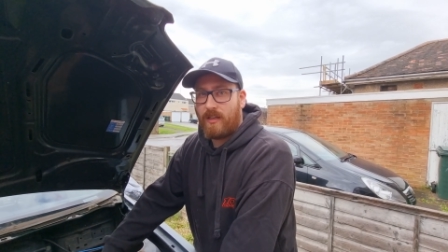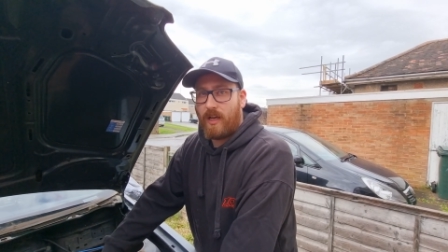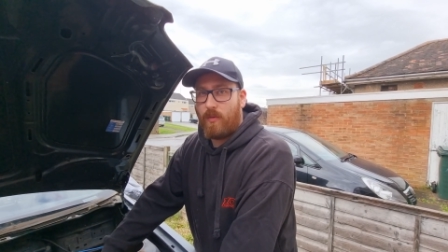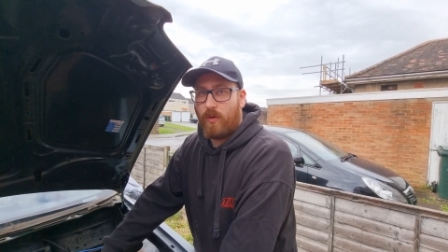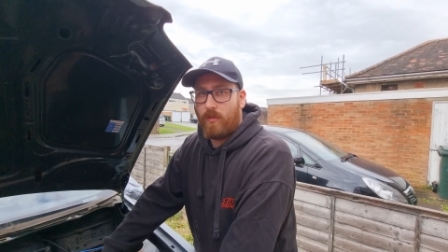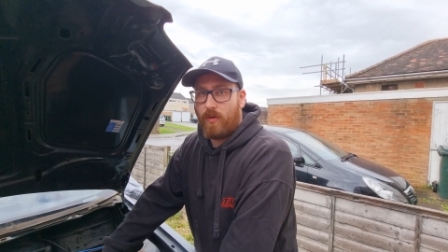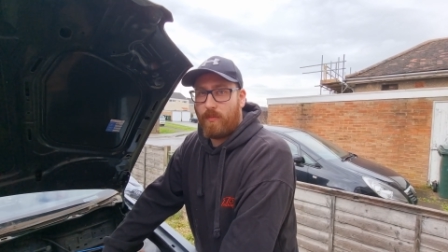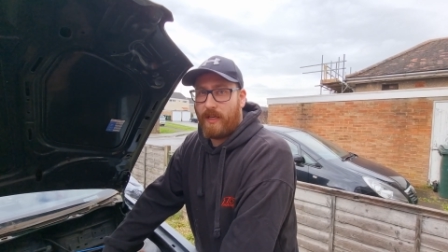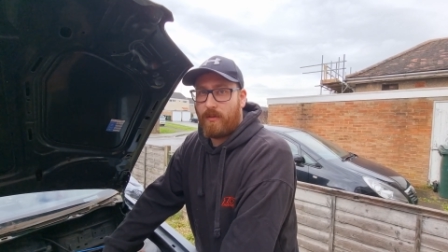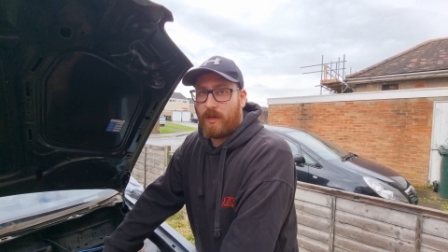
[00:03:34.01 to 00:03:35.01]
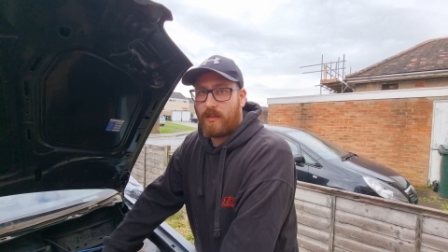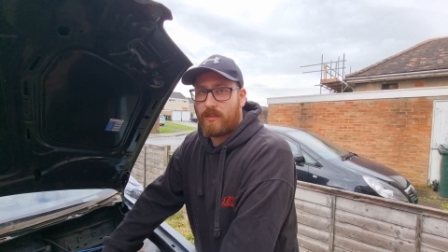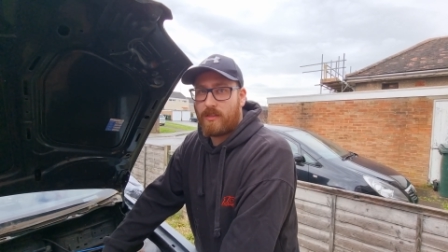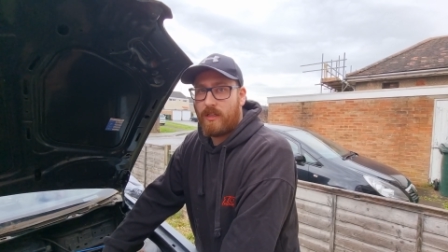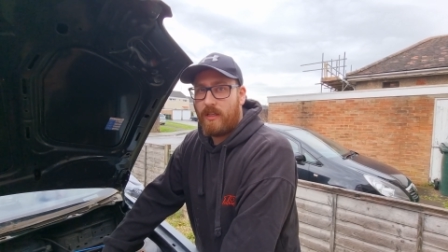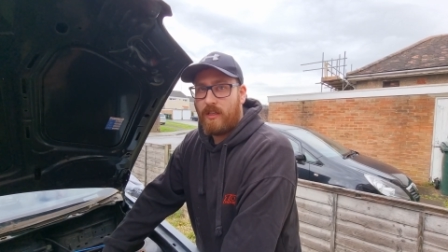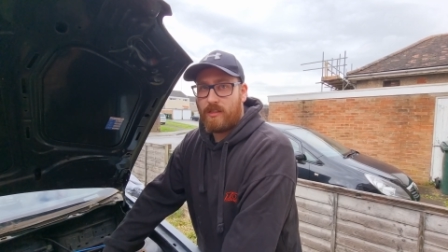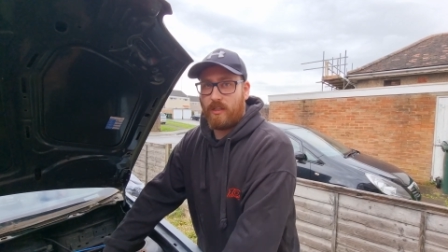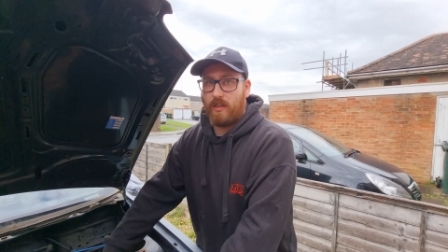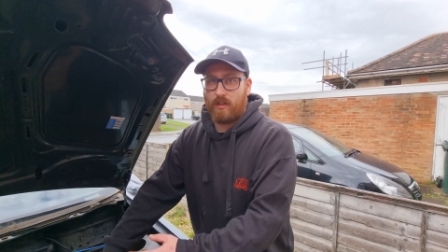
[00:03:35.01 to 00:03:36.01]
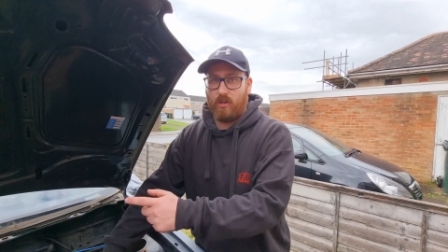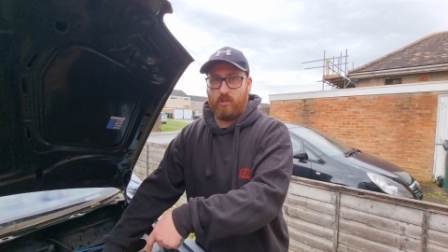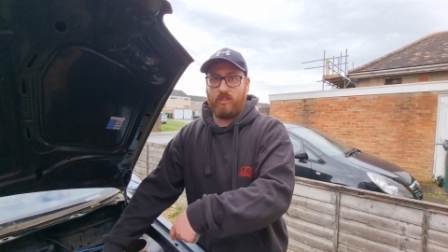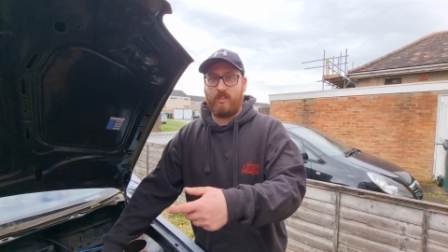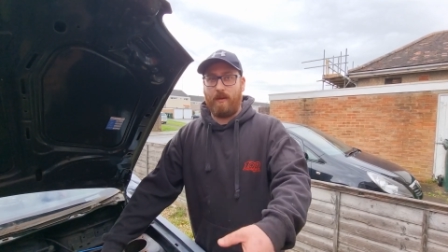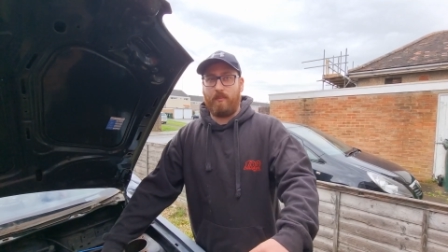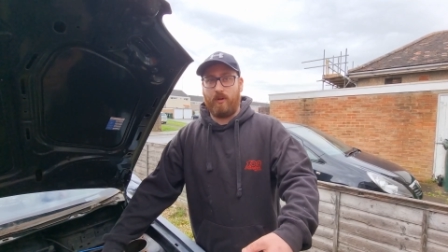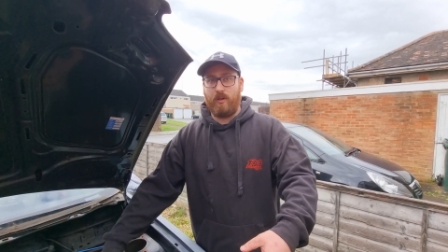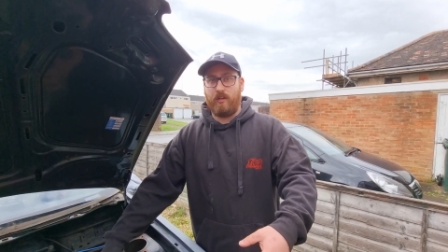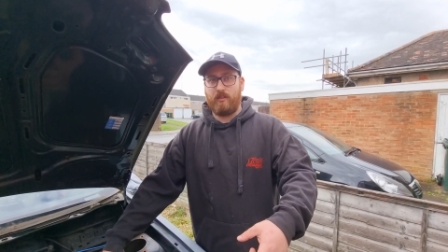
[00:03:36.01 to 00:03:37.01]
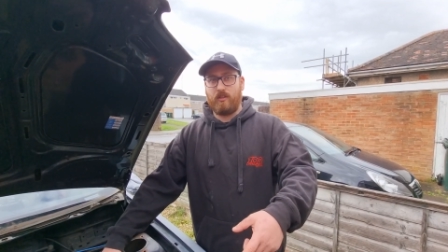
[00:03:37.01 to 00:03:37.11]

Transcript: get a wheel wheel pedal box, so your clutch is separate